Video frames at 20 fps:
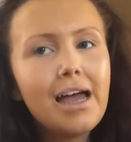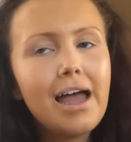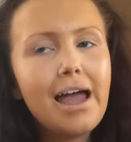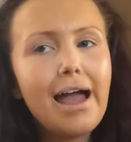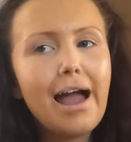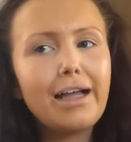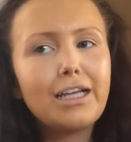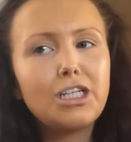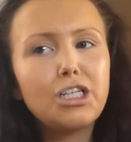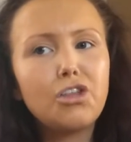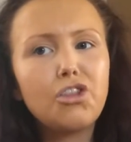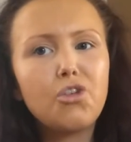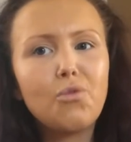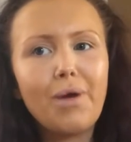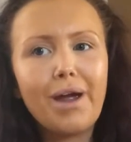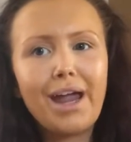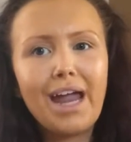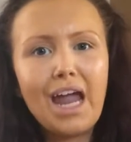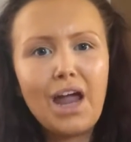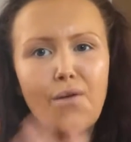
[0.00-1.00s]
I actually love the
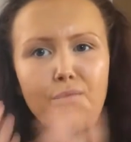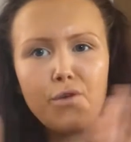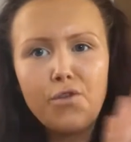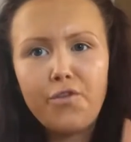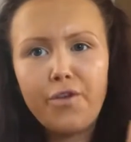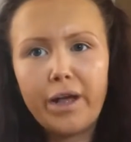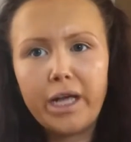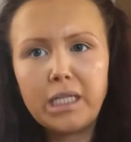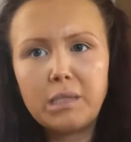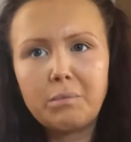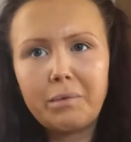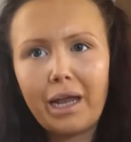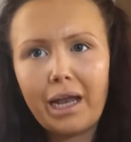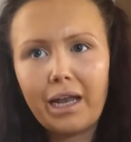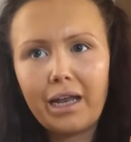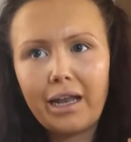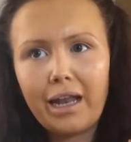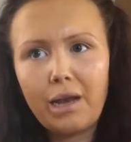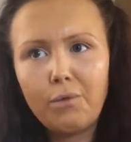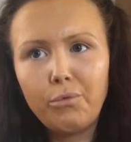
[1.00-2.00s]
way everything's
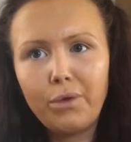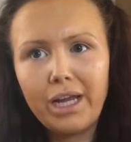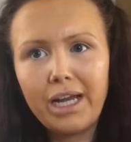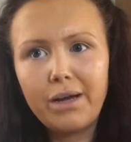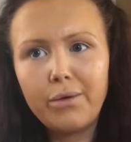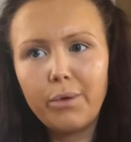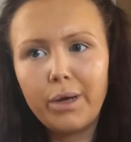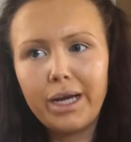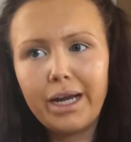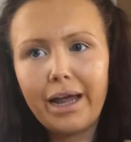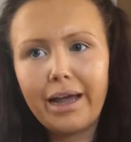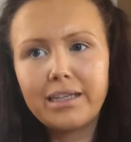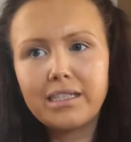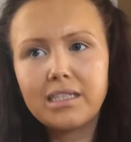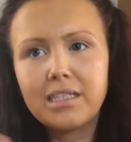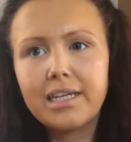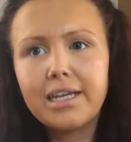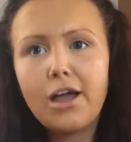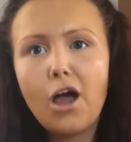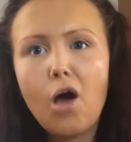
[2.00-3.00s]
blended in really, really
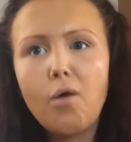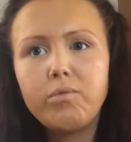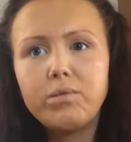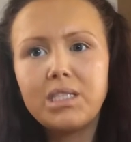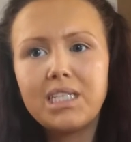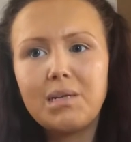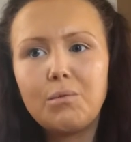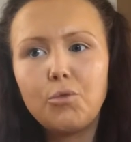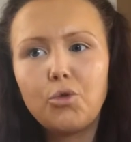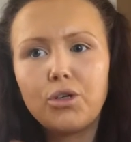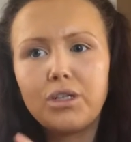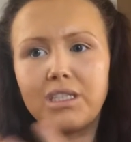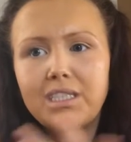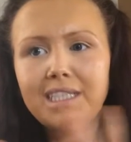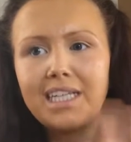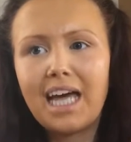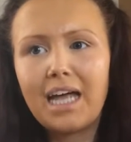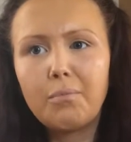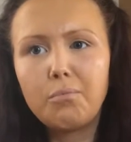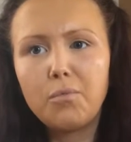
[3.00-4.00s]
nicely. Obviously I'm going to
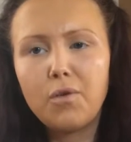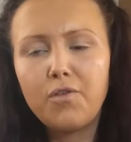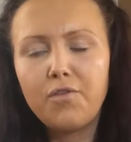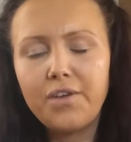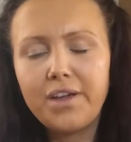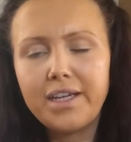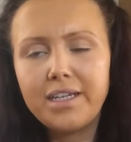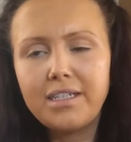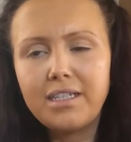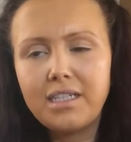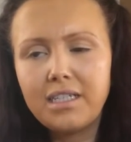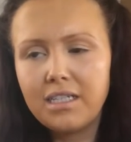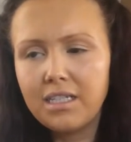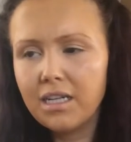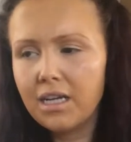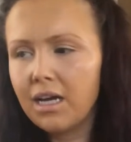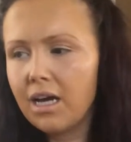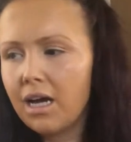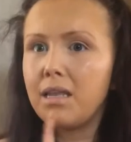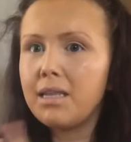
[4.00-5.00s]
set my face.
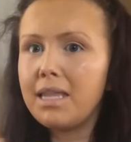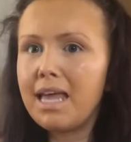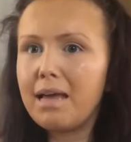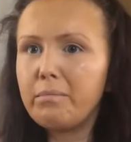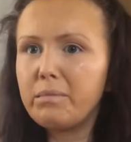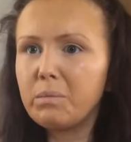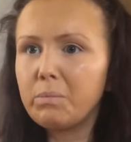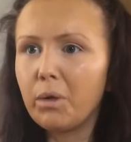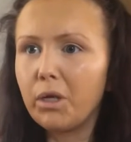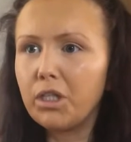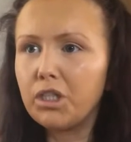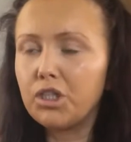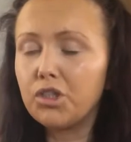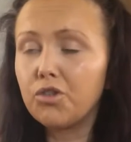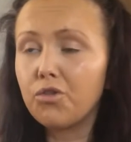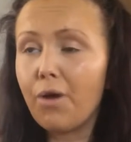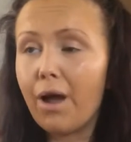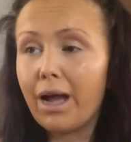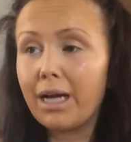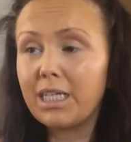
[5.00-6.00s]
Them sponges
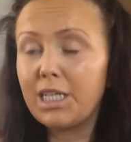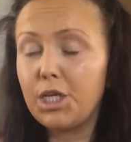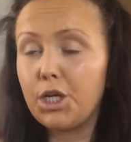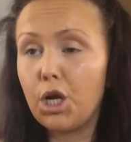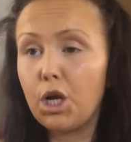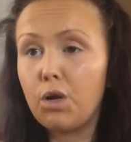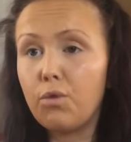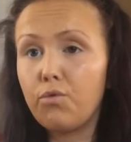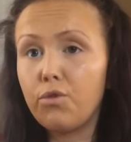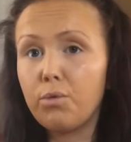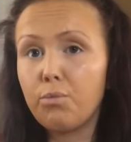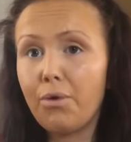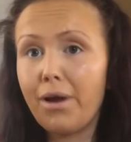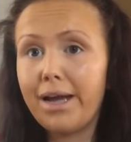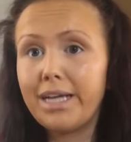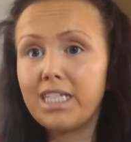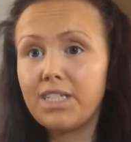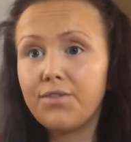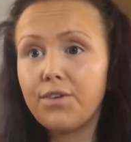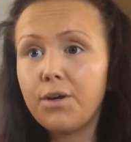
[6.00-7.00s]
are actually good for the
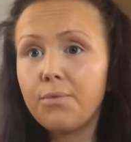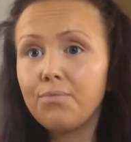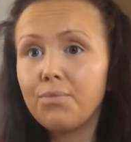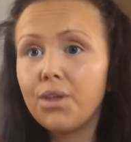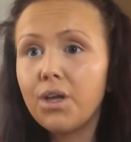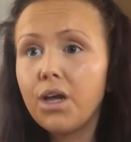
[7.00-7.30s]
price of it.